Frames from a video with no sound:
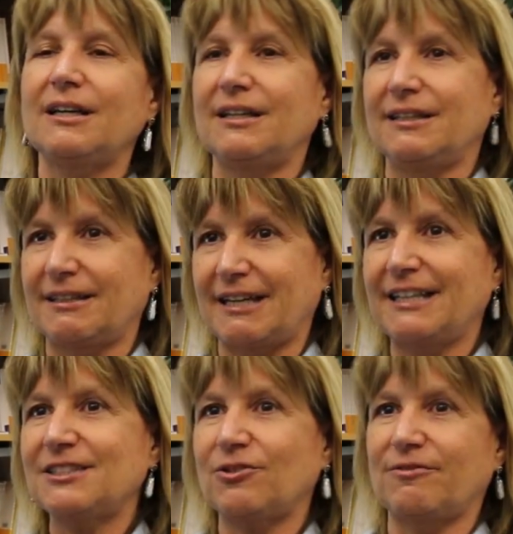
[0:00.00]
In the
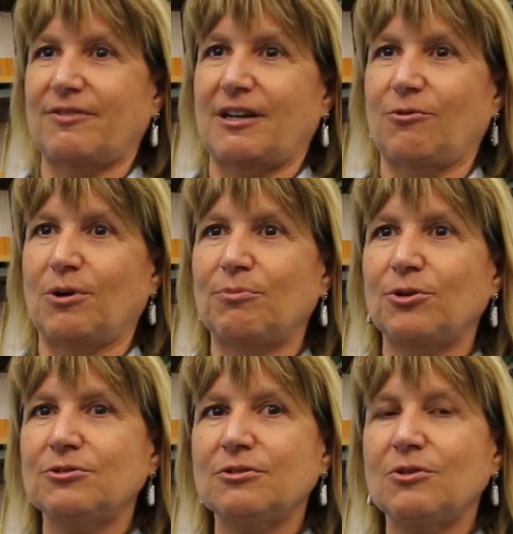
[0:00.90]
case of our
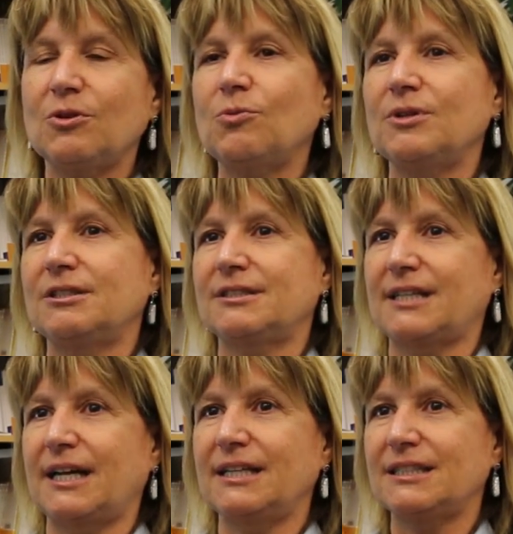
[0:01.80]
protocol, we
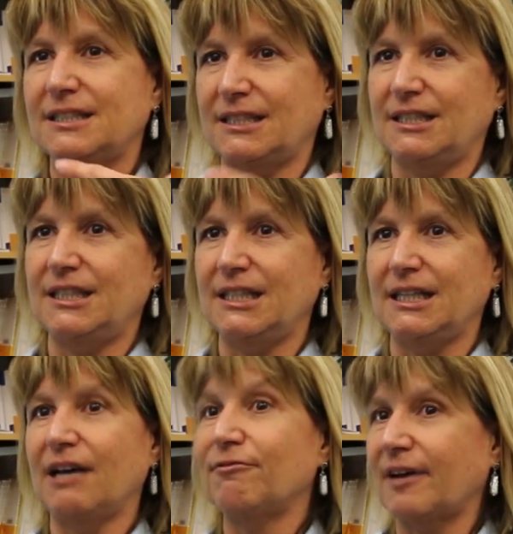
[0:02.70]
state
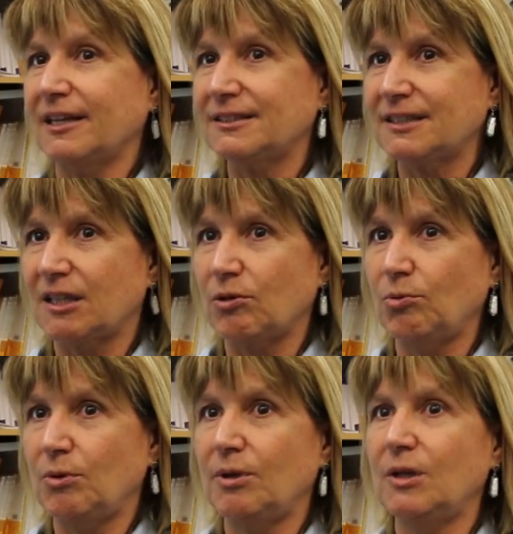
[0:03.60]
the effects that
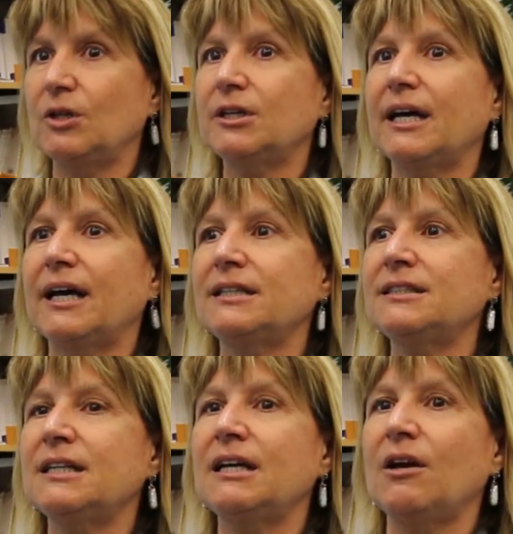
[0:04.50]
we will look at.